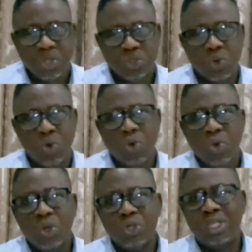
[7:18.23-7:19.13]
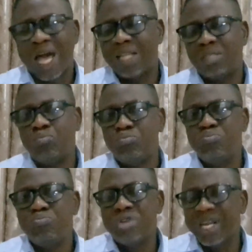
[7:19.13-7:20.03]
So that
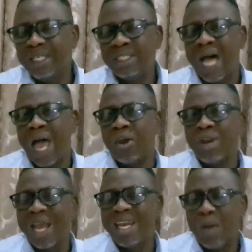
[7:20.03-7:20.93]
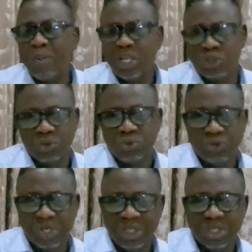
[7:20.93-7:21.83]
brings another dimension to
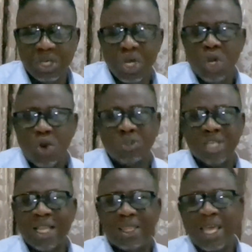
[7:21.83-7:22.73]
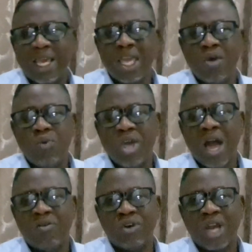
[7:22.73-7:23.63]
it. Does that take away
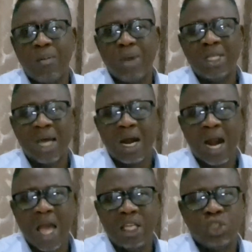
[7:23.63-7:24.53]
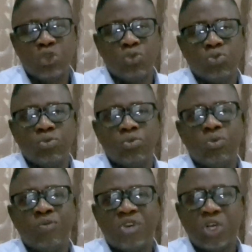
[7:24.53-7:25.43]
her fundamental right to
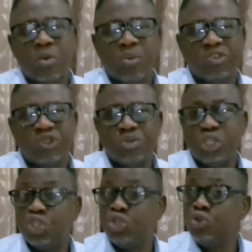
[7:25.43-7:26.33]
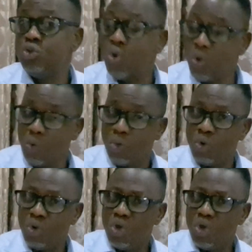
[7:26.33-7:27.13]
freedom of speech? No.